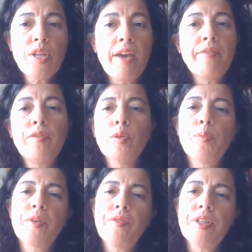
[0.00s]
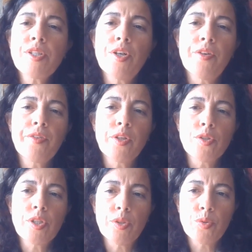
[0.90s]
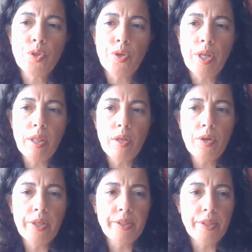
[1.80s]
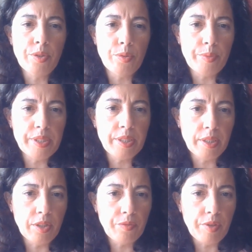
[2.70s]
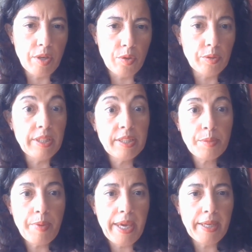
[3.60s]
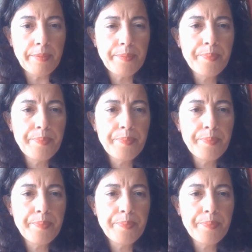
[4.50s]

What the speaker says: I'm full professor of constitutional law in the University of León, Spain.